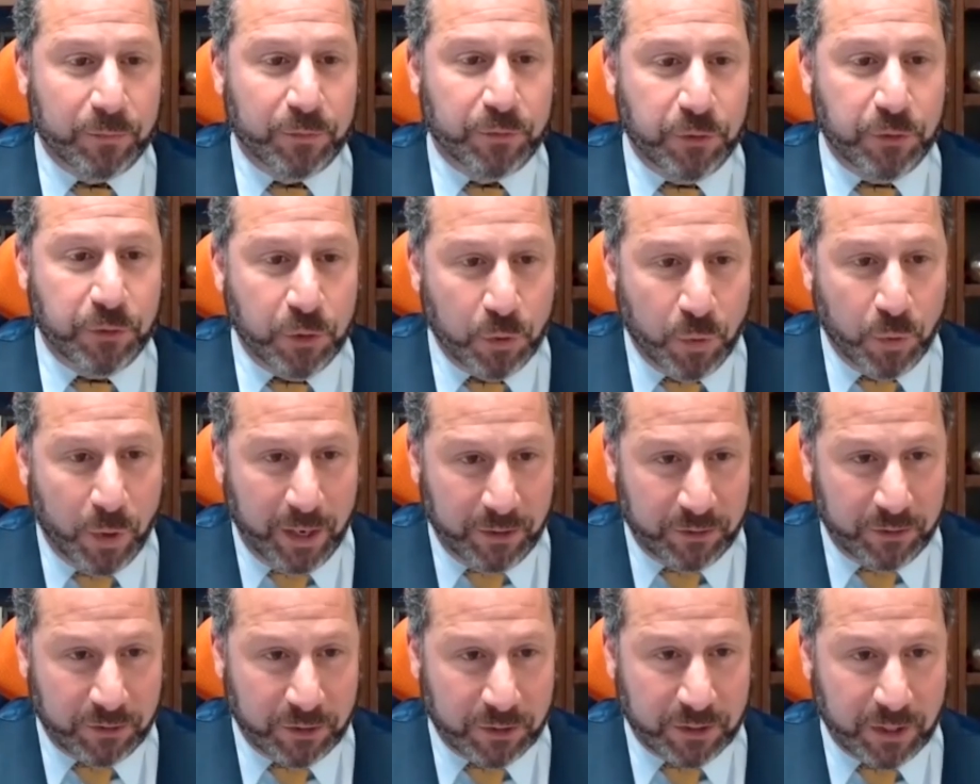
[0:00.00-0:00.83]
new
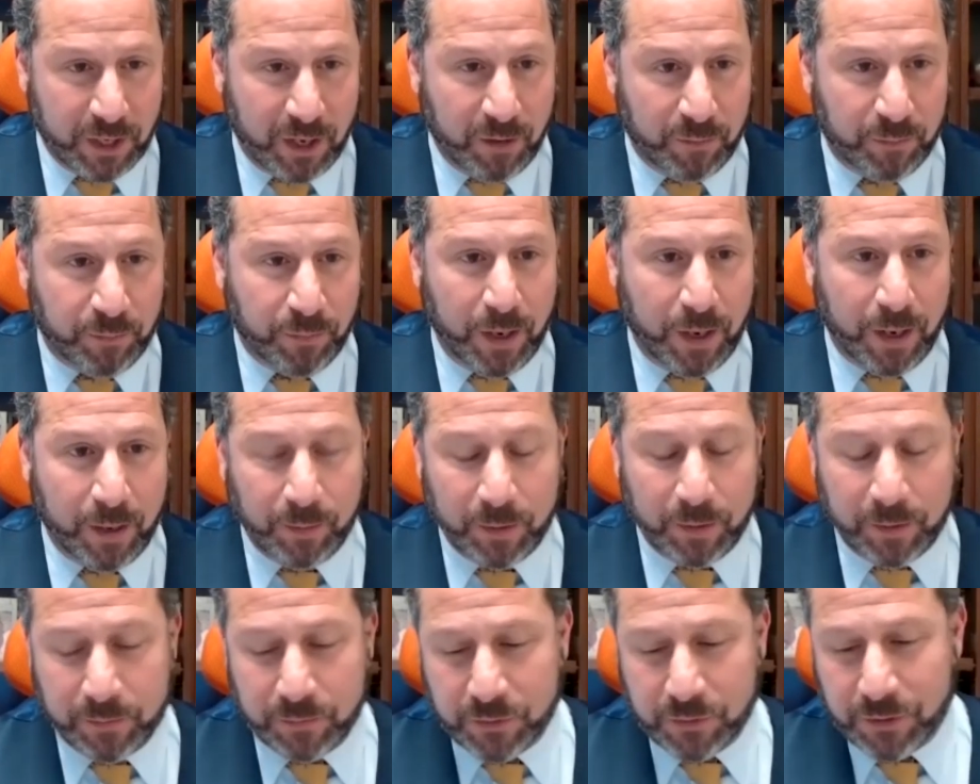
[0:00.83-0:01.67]
ways to solve
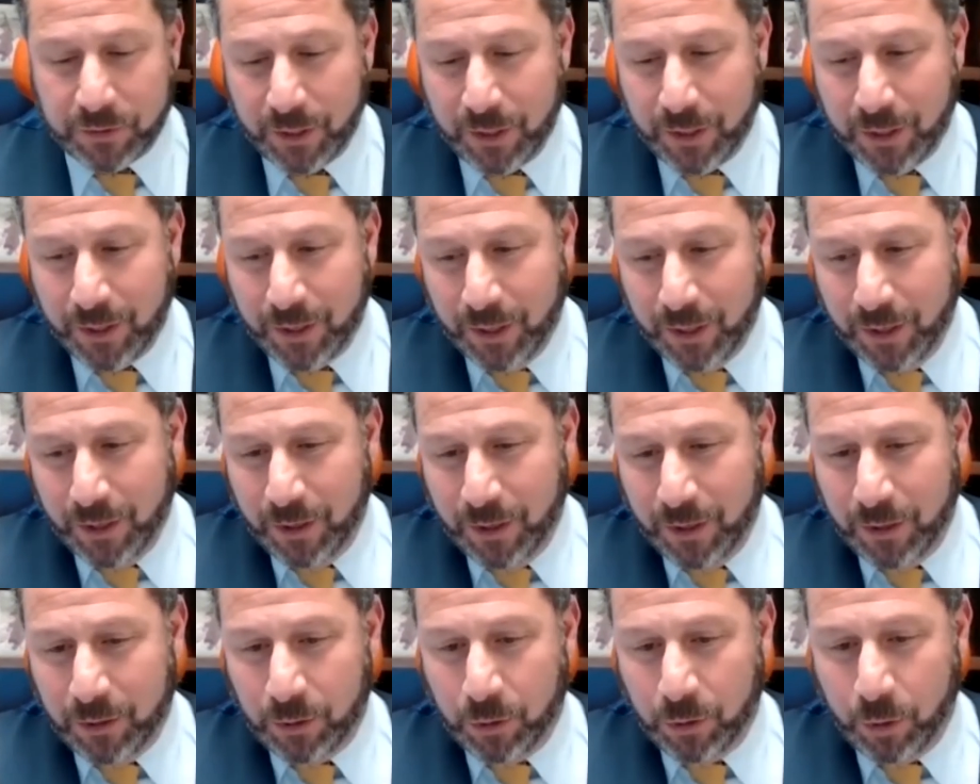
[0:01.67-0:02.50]
problems.
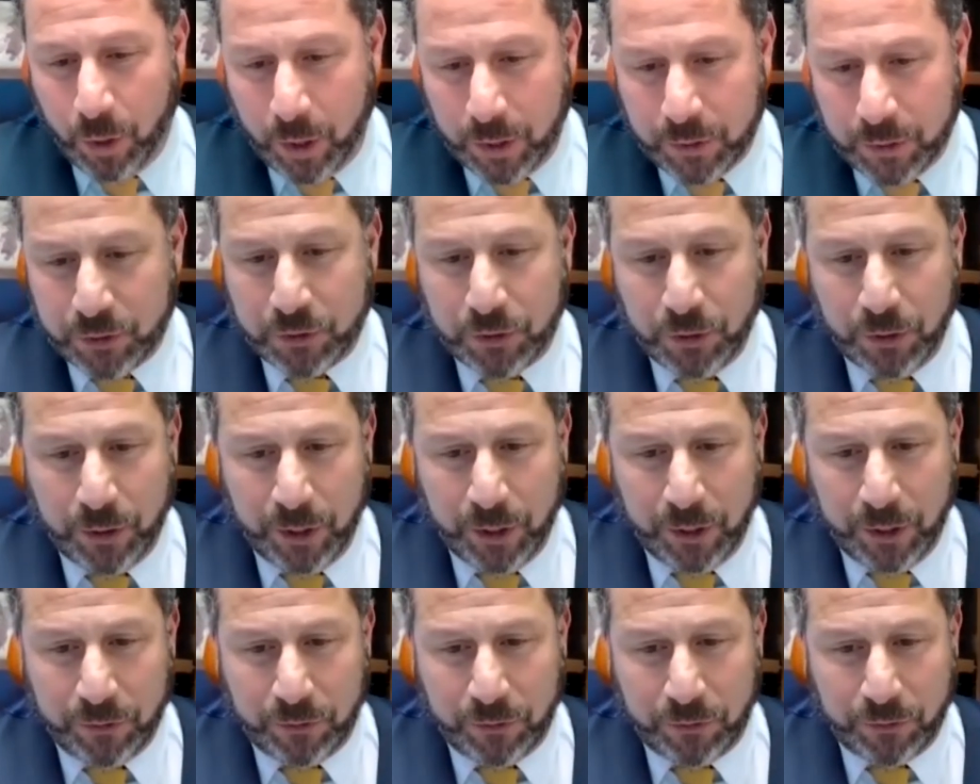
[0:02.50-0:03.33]
Law
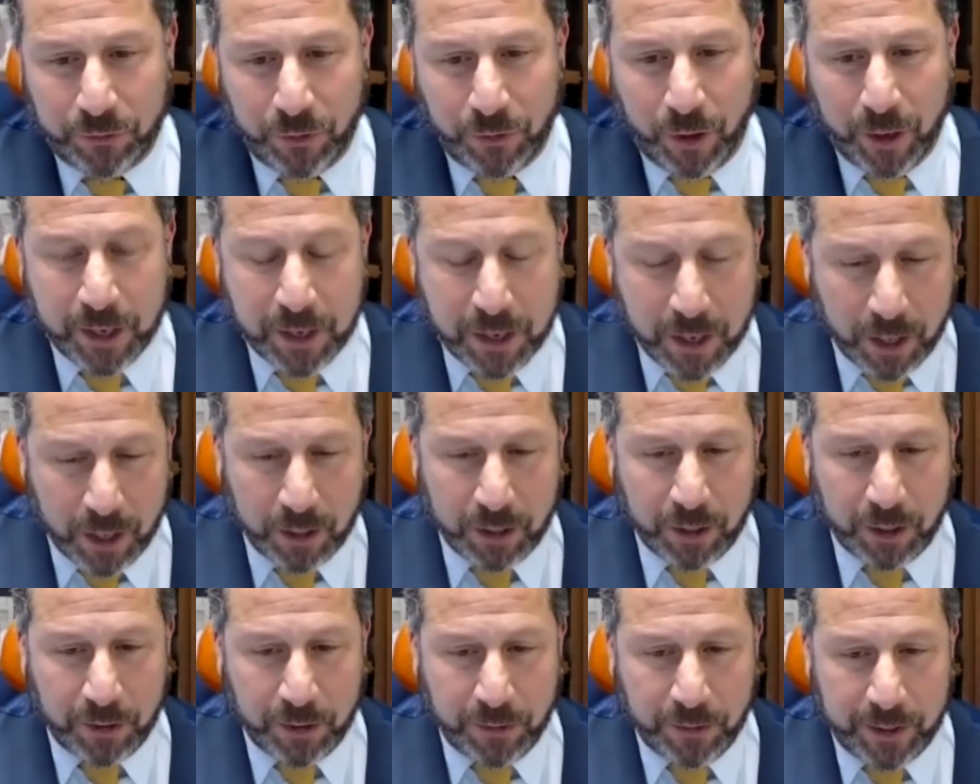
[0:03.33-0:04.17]
students are
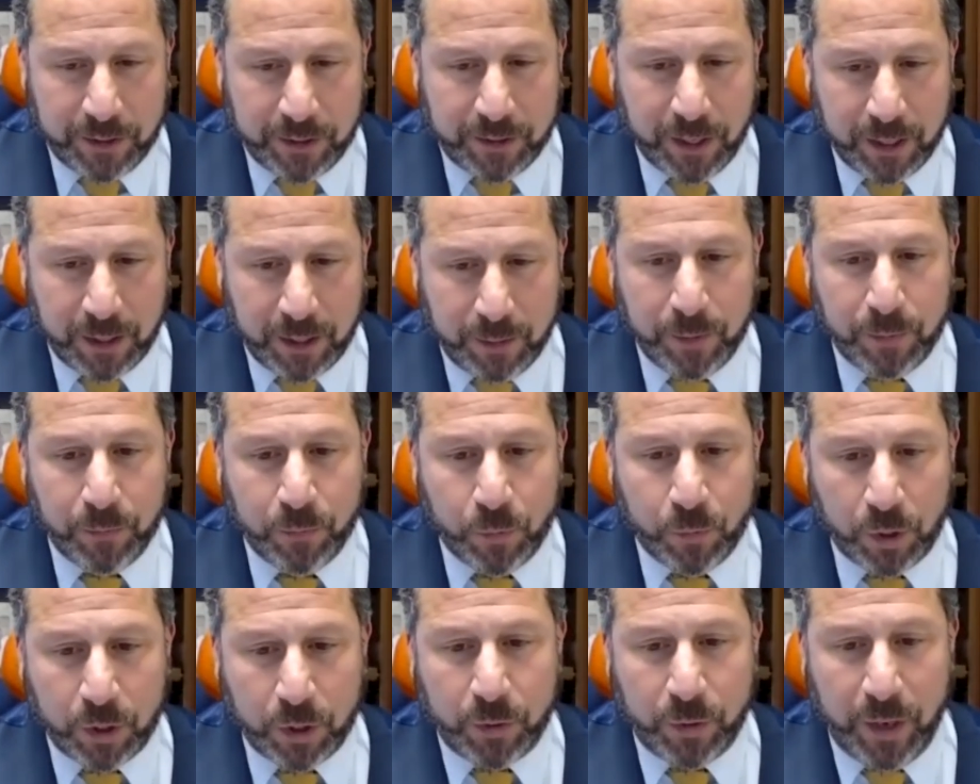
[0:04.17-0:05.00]
younger, they tend to be
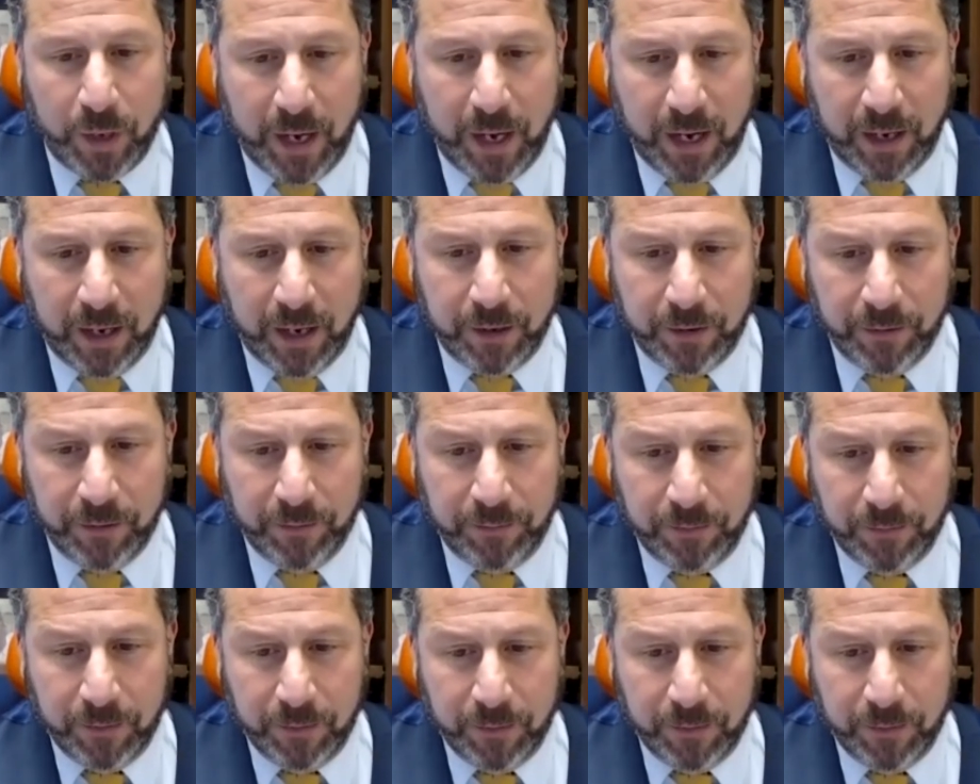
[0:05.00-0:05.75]
more creative.